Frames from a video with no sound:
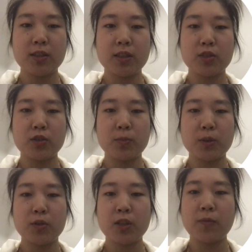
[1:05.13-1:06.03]

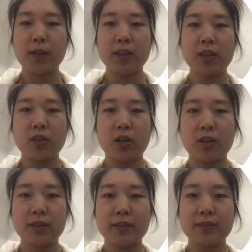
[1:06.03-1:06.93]
distribution within the
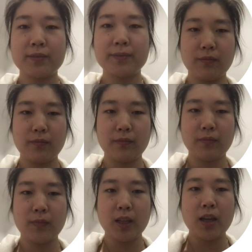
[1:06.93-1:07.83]
garden.
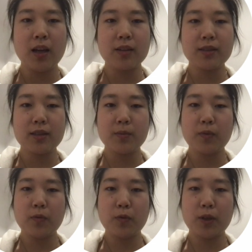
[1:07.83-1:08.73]
Assessment
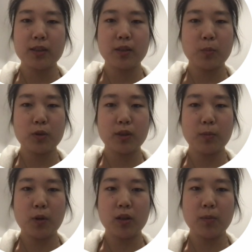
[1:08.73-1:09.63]
4 is the most
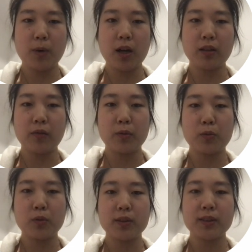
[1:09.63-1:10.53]
important part of the
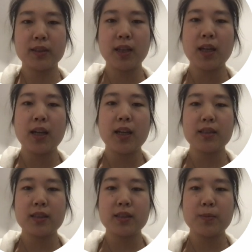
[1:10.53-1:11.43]
course.
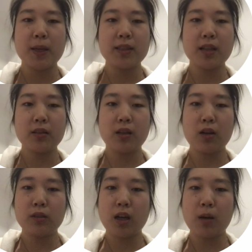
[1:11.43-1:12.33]
It is based on the
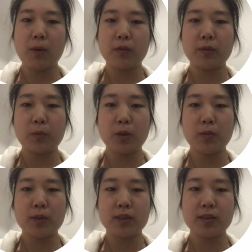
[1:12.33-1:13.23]
outcome of the
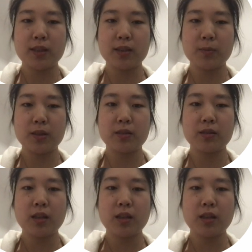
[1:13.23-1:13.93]
previous assessments.